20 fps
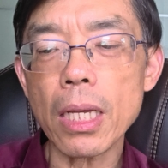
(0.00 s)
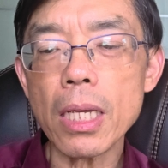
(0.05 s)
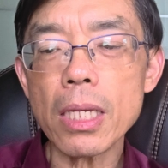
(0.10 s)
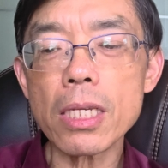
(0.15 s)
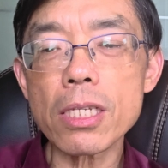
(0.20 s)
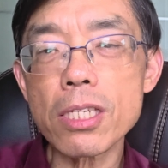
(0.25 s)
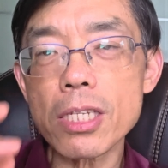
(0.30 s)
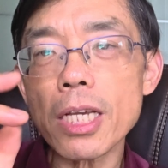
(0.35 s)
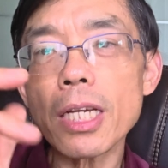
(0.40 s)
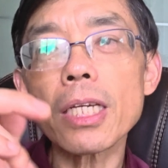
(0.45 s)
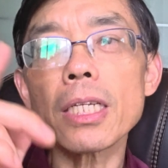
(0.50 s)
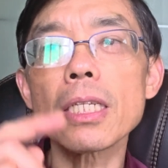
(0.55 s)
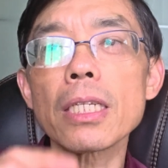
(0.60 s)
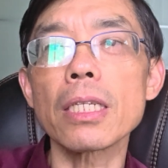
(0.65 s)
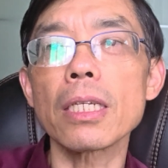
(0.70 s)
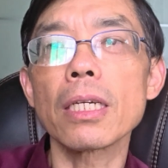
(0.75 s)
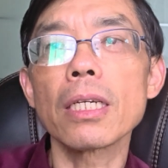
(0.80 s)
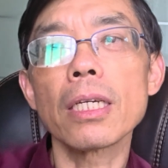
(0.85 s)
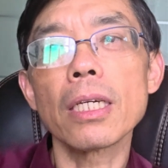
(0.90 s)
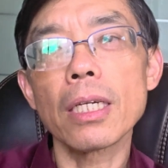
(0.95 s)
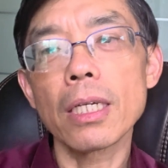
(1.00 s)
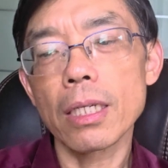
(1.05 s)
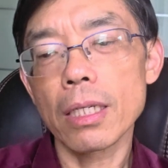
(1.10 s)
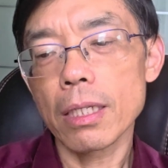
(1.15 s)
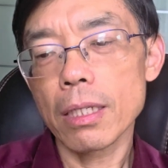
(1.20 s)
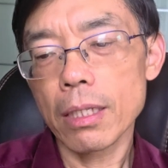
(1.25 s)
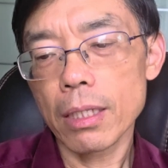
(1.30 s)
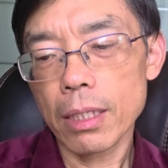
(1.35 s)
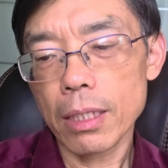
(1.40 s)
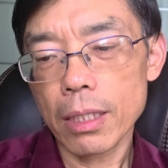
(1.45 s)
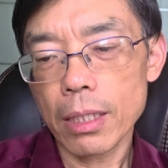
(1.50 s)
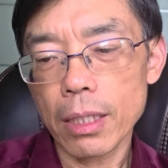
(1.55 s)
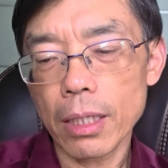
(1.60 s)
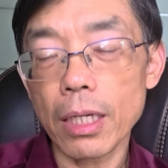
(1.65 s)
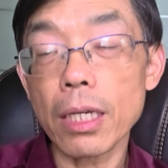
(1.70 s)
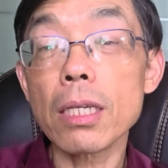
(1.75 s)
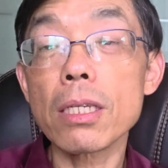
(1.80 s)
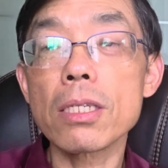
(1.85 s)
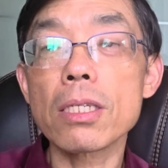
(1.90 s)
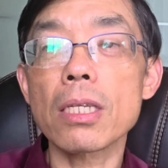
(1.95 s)
The second
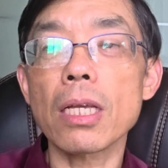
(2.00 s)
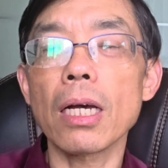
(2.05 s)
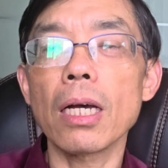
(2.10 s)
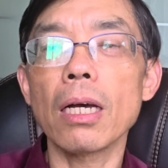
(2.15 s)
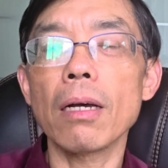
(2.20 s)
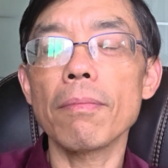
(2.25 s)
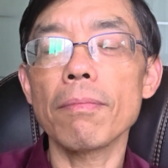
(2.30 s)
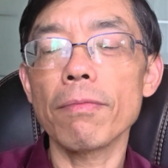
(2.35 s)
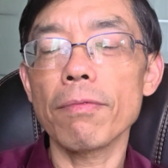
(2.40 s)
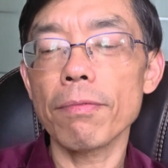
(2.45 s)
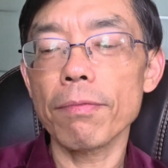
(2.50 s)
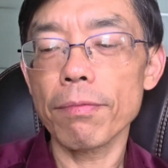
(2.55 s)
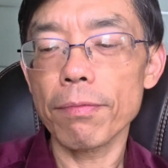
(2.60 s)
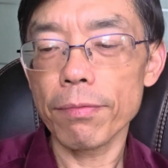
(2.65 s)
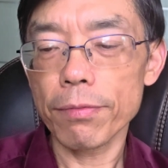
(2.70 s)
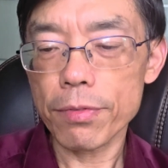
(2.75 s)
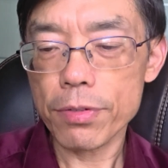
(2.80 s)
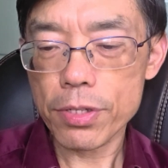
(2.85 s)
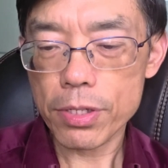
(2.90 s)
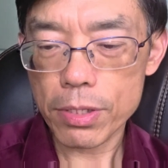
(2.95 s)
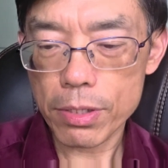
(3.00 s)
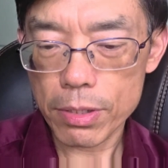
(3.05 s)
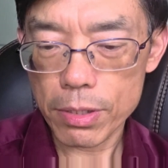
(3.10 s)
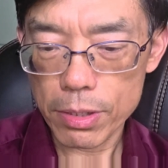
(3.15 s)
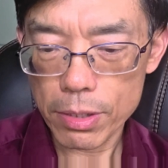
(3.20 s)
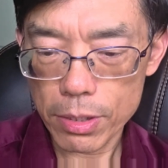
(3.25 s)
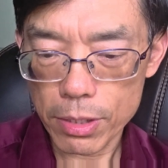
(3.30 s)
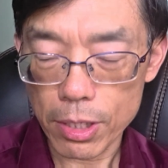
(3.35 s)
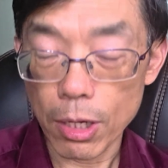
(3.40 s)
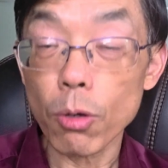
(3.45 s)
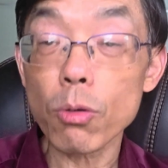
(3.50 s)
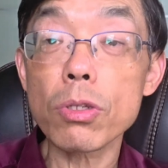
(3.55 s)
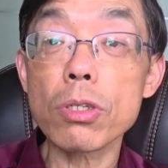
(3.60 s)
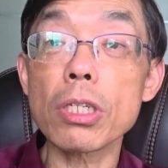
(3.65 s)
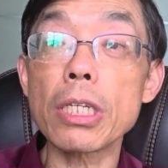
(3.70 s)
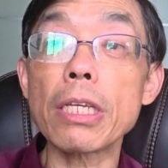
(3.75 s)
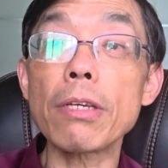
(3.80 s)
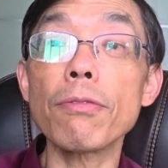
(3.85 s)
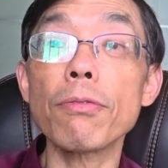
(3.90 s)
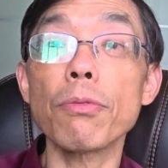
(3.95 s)
is those
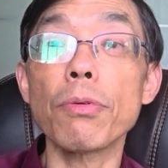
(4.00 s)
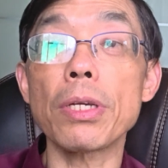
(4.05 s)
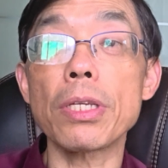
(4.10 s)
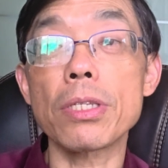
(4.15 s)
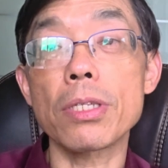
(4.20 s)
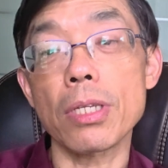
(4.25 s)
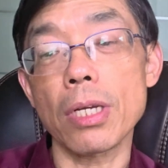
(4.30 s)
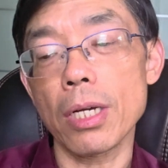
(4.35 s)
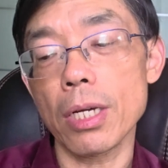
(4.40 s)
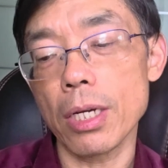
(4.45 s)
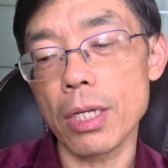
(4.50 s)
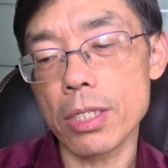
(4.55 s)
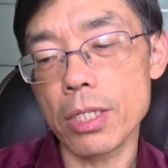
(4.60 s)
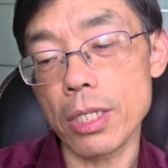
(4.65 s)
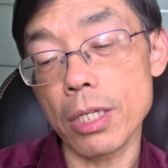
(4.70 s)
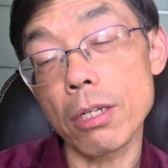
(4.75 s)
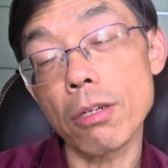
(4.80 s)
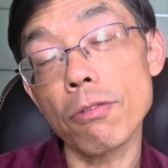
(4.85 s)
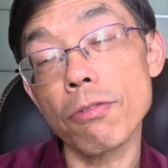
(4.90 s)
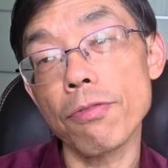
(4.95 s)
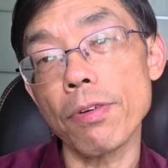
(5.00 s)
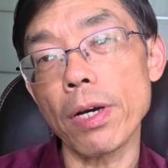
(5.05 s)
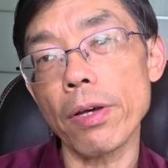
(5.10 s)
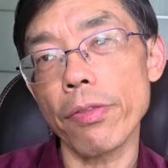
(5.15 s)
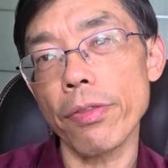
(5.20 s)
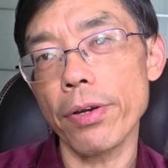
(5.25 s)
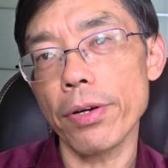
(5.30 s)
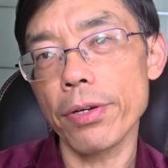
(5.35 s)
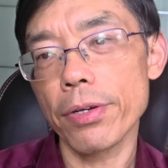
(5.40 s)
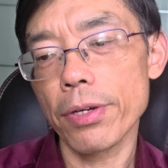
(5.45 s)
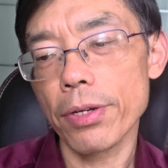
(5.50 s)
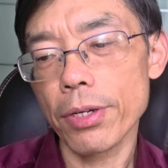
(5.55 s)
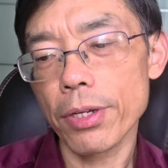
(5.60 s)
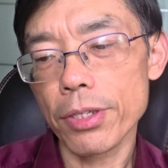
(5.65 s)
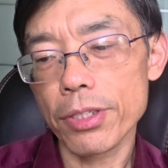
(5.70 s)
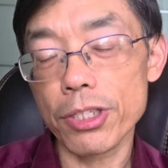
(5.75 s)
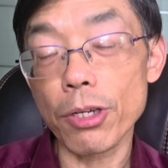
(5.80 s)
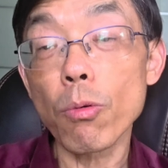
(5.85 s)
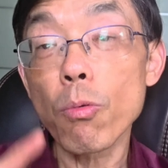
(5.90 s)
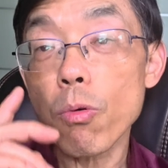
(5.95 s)
live with single father.
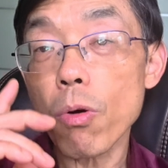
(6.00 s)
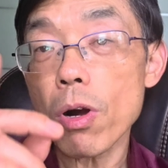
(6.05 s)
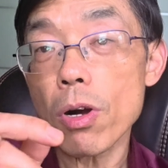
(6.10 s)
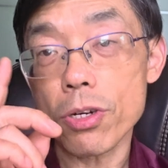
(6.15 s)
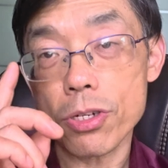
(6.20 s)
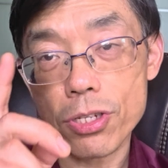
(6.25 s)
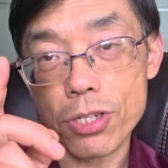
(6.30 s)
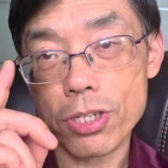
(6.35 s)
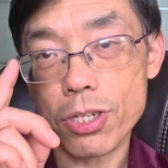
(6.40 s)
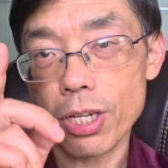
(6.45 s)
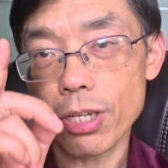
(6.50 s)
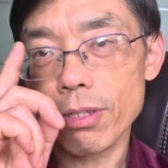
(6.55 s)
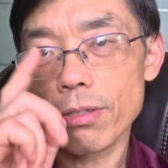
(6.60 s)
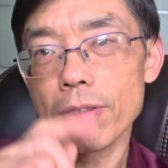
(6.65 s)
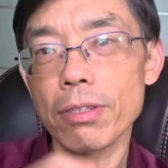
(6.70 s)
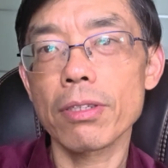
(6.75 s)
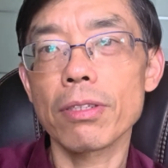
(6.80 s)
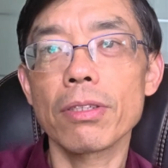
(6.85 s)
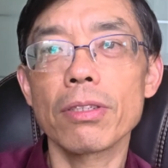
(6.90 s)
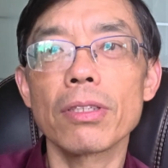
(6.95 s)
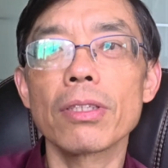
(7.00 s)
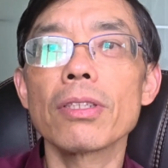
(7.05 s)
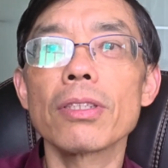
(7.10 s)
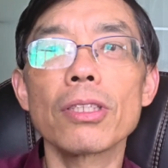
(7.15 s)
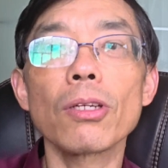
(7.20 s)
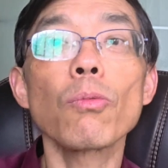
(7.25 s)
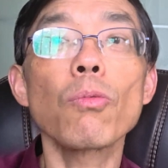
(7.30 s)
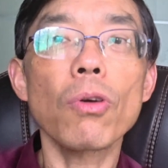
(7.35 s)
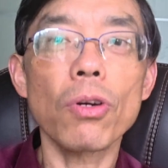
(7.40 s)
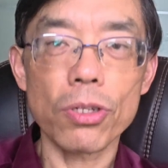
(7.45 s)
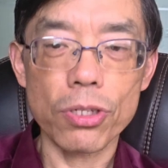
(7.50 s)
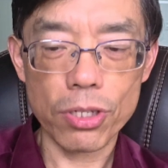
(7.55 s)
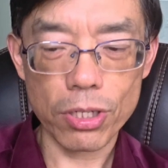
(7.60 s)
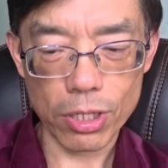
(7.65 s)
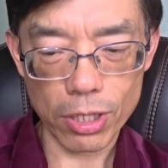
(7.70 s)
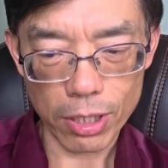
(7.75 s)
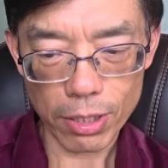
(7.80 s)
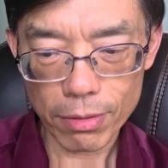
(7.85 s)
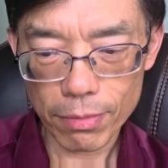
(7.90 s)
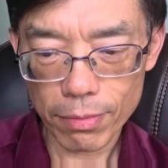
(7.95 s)
The worst
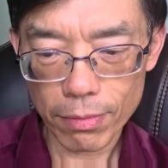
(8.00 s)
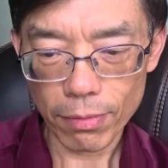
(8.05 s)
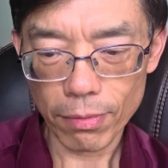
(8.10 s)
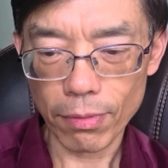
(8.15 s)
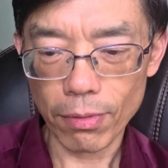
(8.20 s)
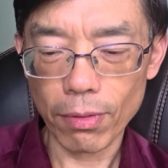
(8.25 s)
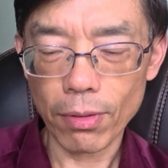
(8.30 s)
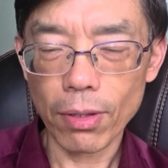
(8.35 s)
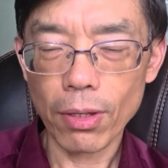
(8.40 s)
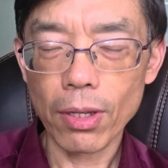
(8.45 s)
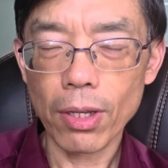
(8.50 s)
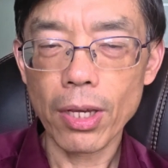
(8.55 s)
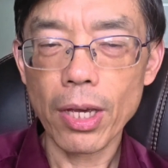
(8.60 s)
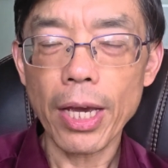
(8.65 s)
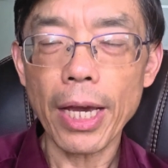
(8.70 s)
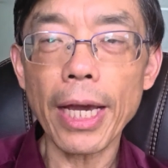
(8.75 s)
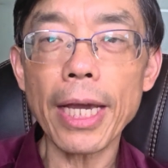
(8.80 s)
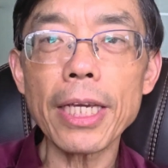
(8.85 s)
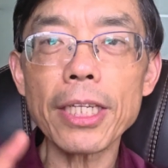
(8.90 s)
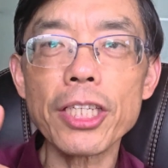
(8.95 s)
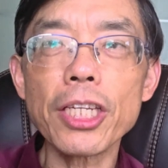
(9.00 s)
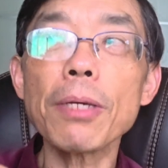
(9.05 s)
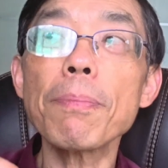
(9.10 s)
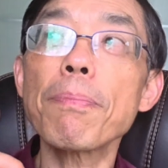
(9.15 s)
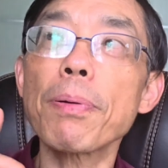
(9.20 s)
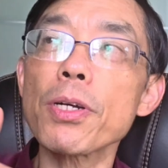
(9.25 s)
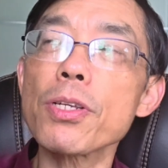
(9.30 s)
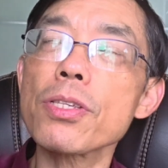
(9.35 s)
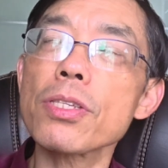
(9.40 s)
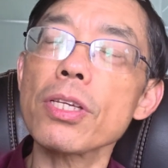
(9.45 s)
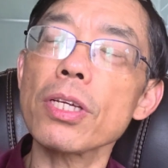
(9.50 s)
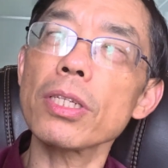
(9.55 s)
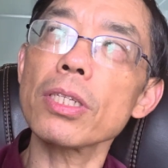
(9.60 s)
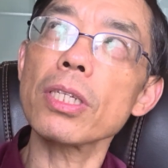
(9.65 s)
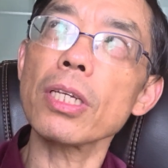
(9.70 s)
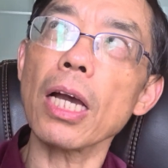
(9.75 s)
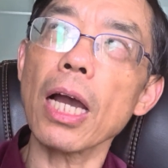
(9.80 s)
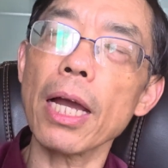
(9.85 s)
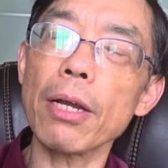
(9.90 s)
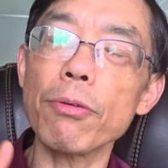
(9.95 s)

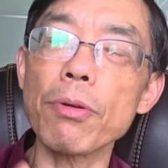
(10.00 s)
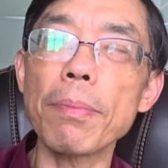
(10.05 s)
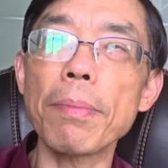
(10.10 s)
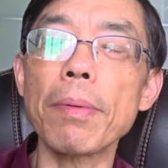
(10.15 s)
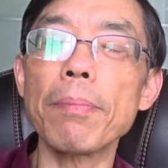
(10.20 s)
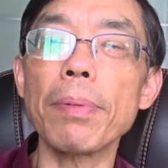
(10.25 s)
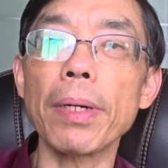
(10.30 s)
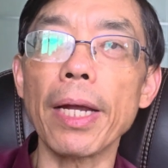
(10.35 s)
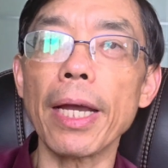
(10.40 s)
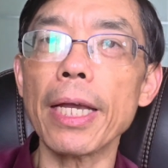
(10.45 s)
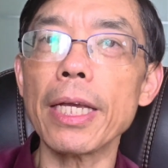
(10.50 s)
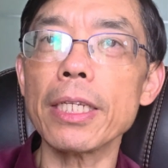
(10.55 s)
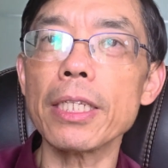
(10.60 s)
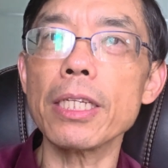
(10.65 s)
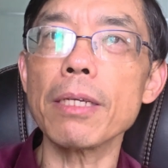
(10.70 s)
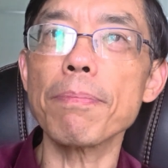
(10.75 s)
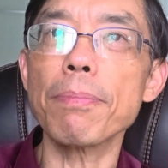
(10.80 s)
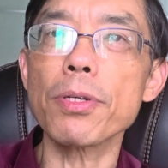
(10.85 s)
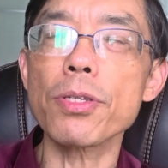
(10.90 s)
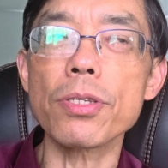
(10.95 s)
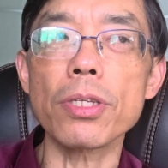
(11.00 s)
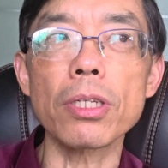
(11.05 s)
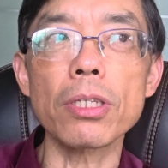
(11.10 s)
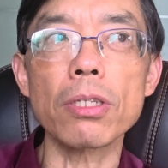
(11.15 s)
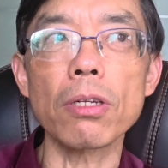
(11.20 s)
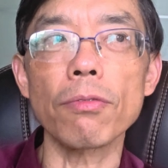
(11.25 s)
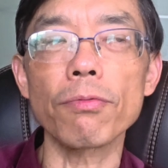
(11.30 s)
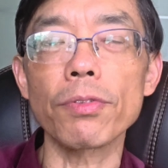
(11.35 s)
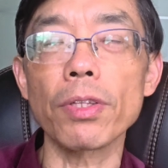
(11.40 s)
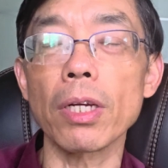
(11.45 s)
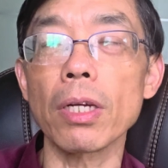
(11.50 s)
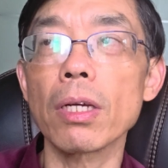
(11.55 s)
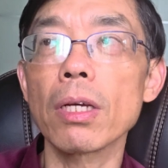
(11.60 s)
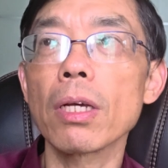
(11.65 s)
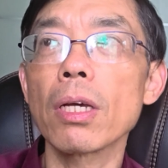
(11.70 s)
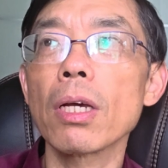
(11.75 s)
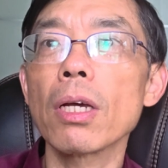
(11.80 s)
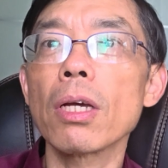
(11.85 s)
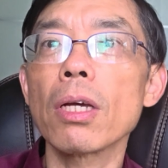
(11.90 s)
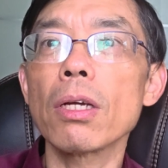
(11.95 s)
80%, I remember 80% of the
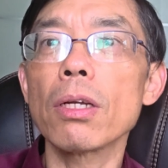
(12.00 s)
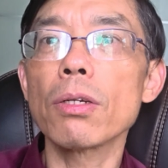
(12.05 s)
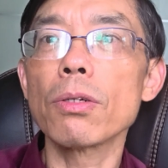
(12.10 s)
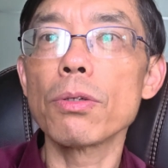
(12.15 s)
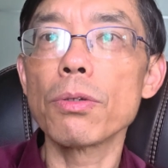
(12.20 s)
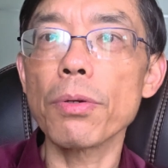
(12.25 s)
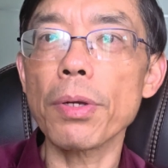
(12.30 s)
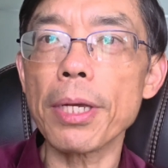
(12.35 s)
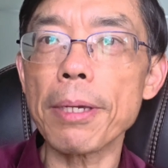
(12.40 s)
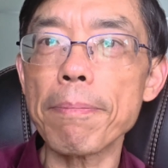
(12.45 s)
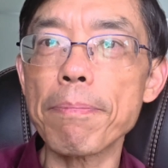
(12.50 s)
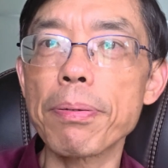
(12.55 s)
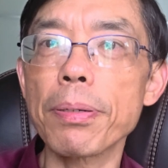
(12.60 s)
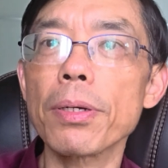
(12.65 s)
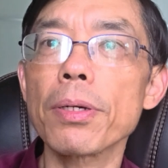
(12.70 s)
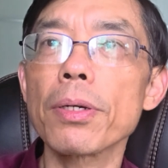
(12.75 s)
raping